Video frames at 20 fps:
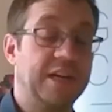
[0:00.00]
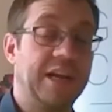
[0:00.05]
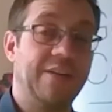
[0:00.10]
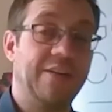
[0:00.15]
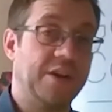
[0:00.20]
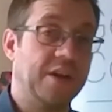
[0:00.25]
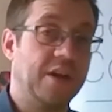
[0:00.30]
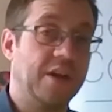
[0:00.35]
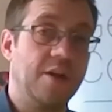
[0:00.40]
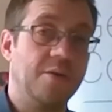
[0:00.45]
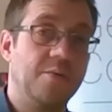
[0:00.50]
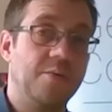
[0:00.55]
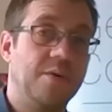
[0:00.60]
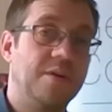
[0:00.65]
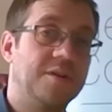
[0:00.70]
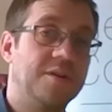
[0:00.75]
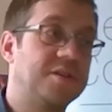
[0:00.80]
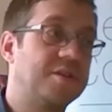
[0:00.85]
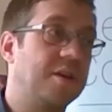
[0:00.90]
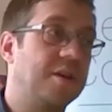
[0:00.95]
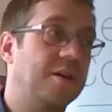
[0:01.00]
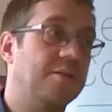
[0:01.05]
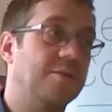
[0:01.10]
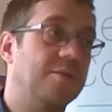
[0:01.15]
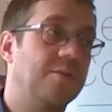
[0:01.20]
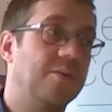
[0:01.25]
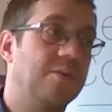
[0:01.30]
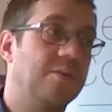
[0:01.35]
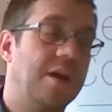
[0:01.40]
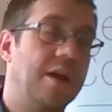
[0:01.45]
give it a go.
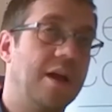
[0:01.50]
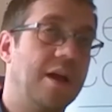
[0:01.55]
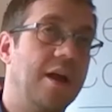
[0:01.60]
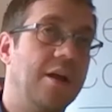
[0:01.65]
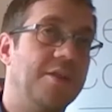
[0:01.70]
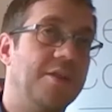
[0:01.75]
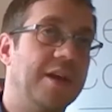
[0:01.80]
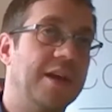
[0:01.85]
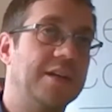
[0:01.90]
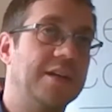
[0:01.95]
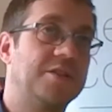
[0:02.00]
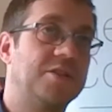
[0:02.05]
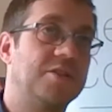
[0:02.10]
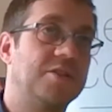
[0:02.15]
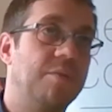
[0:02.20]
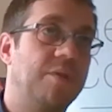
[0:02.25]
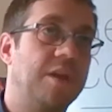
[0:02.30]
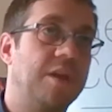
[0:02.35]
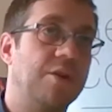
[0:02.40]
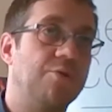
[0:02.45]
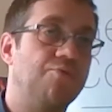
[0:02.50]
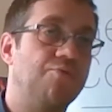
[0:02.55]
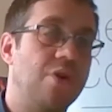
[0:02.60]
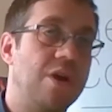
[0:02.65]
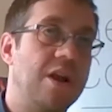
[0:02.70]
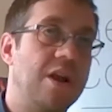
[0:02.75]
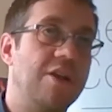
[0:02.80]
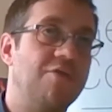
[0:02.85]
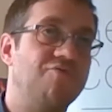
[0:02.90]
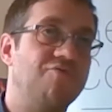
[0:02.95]
So there's something
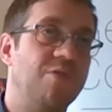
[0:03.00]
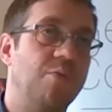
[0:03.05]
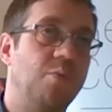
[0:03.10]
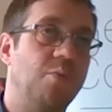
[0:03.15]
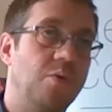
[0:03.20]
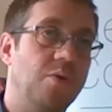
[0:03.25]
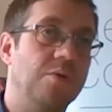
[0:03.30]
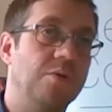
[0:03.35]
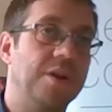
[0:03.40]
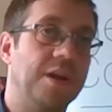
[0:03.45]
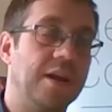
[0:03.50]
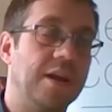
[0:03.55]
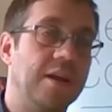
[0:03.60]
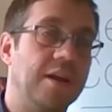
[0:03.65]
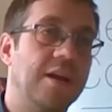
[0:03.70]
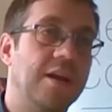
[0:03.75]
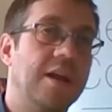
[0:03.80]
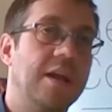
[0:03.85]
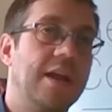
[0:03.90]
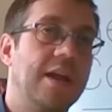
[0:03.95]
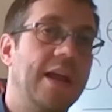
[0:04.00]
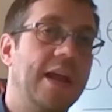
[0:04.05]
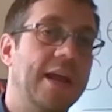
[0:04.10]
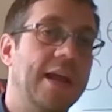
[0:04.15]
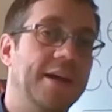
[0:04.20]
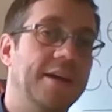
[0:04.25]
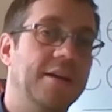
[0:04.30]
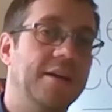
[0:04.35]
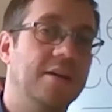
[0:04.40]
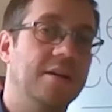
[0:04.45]
really rewarding
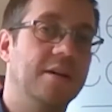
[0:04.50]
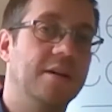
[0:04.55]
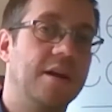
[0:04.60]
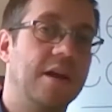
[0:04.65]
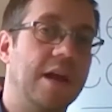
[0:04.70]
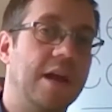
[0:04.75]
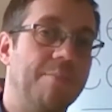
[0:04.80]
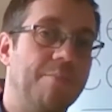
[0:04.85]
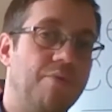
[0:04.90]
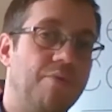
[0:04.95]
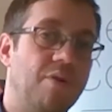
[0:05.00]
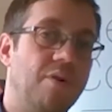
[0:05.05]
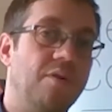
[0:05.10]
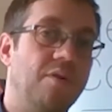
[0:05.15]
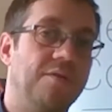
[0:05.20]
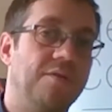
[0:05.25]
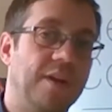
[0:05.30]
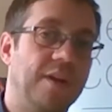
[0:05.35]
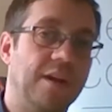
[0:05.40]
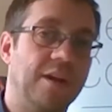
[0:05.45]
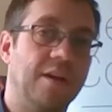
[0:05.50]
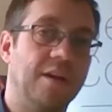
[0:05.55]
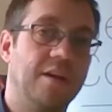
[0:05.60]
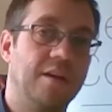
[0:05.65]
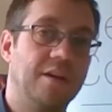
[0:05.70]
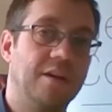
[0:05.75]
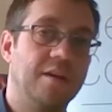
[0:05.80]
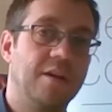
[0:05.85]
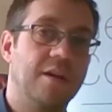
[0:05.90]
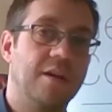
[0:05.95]
in improving
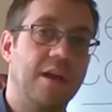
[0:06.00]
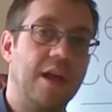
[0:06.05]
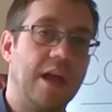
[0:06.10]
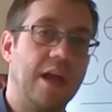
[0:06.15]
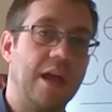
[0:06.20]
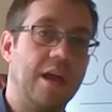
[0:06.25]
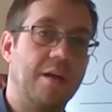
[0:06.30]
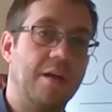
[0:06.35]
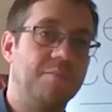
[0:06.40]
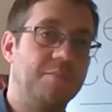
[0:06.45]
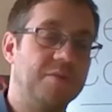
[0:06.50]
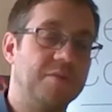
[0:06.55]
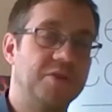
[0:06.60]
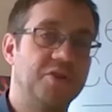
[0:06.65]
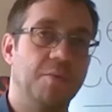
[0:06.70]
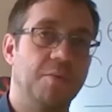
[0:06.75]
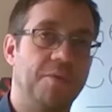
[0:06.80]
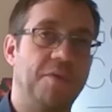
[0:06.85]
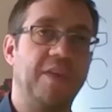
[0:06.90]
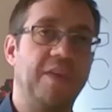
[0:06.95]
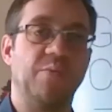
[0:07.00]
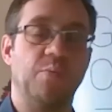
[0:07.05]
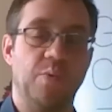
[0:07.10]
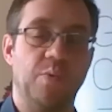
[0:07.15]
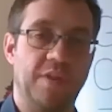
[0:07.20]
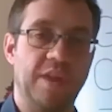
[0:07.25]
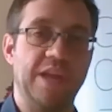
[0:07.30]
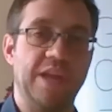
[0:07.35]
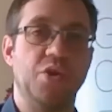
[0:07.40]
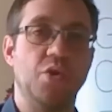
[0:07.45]
something
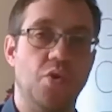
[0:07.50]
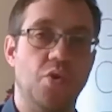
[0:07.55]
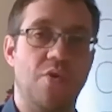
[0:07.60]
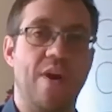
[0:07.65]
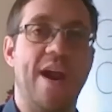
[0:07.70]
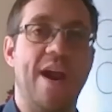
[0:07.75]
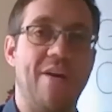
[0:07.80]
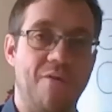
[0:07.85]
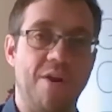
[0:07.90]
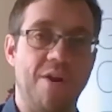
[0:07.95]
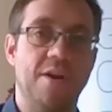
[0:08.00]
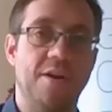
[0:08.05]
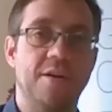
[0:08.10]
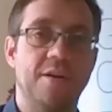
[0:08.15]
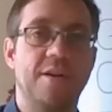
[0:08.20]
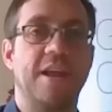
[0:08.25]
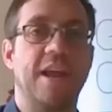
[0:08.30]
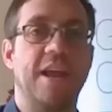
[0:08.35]
within your area.